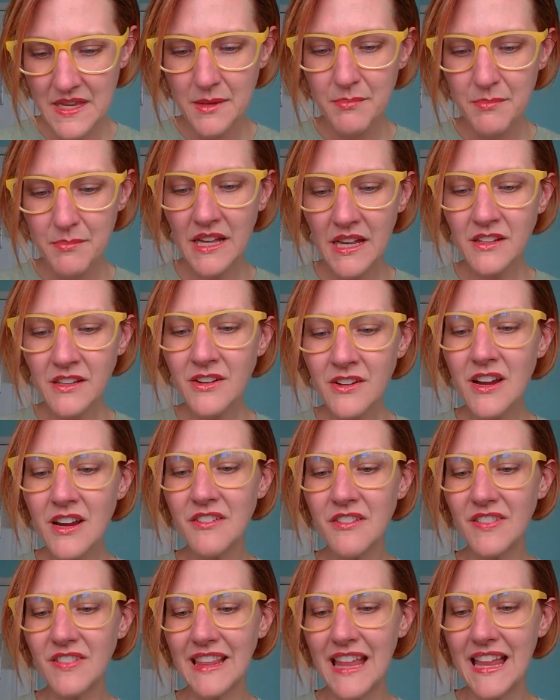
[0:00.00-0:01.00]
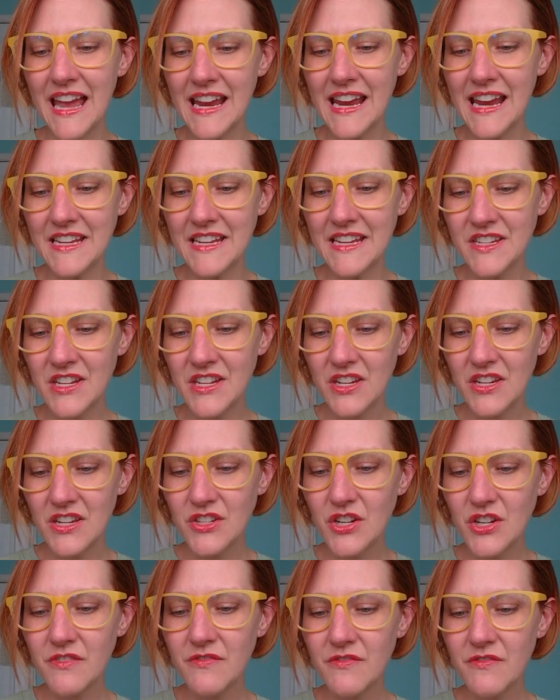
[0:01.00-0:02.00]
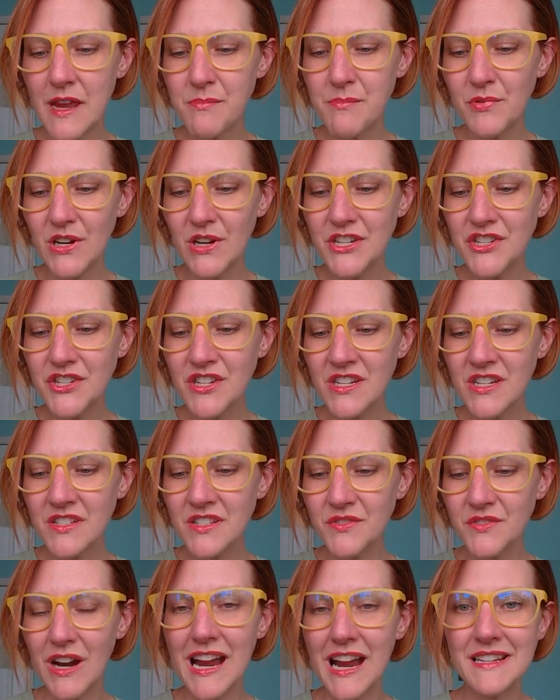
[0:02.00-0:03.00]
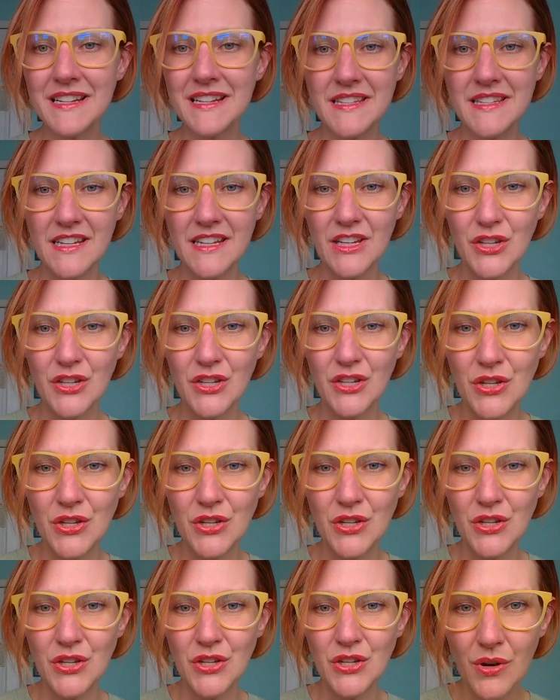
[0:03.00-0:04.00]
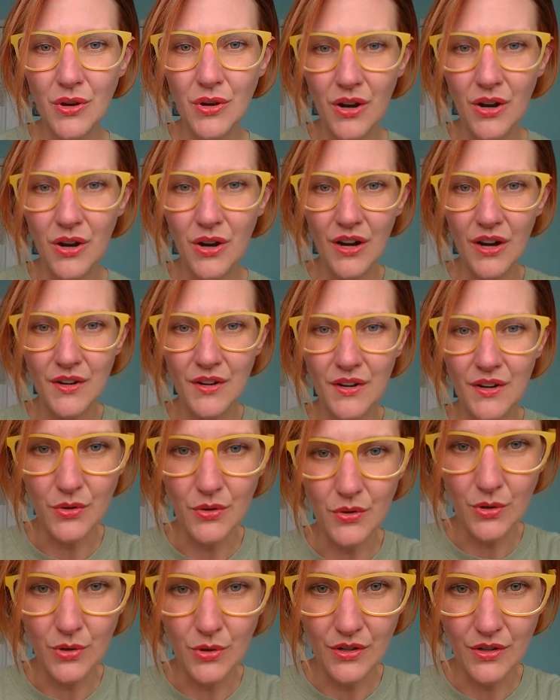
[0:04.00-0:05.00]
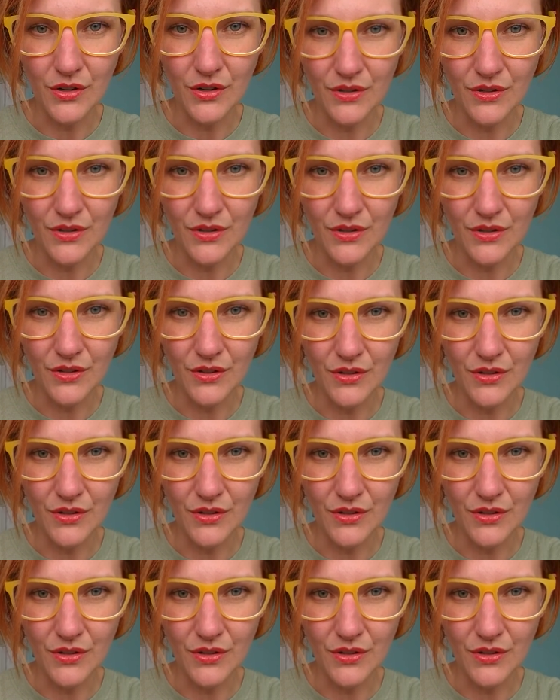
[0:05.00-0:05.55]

Pillar of light. Your vibration is rising. You are the oracle.